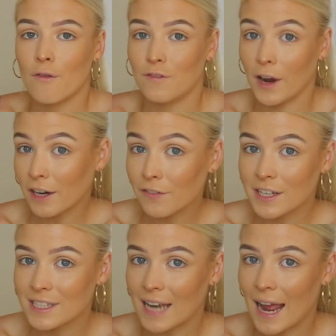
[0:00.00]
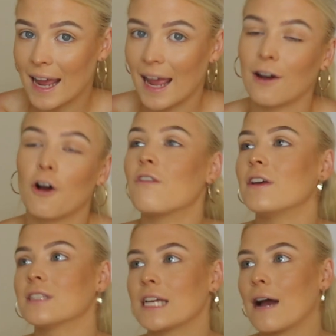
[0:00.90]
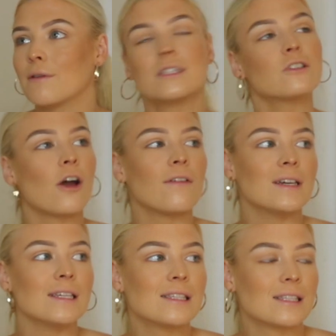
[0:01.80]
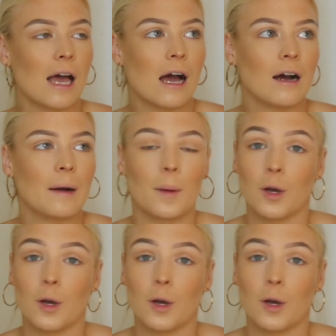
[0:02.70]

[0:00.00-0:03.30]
very first day and obviously I was nervous um,